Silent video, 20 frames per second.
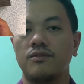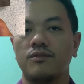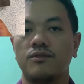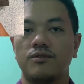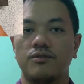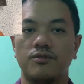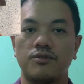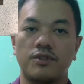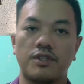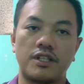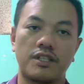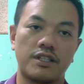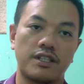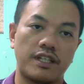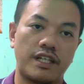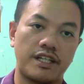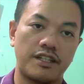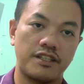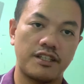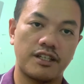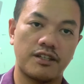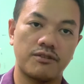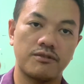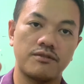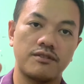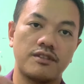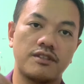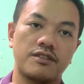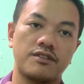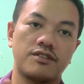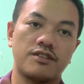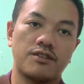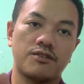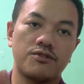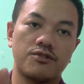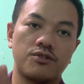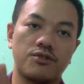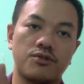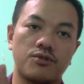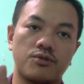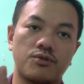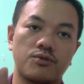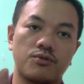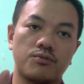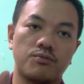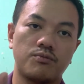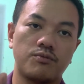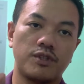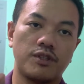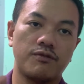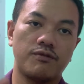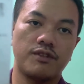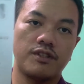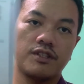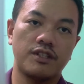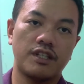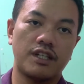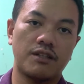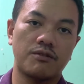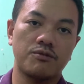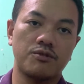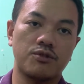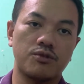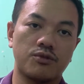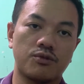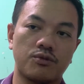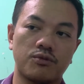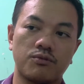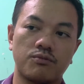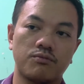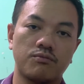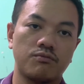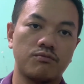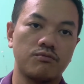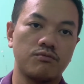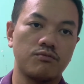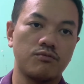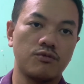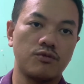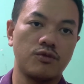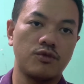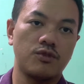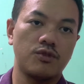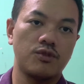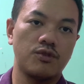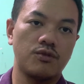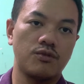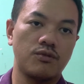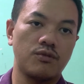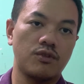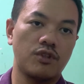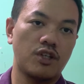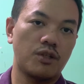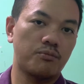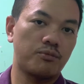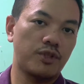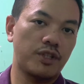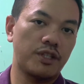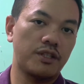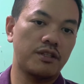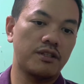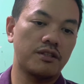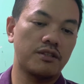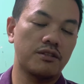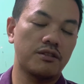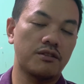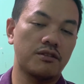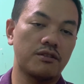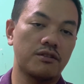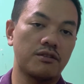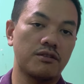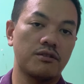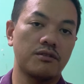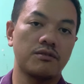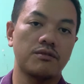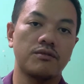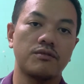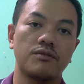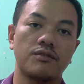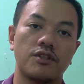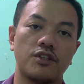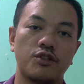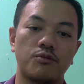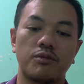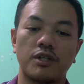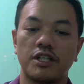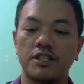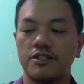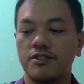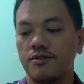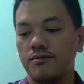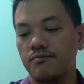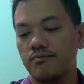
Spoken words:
You get a handout that tells you briefly how to operate the earbuds.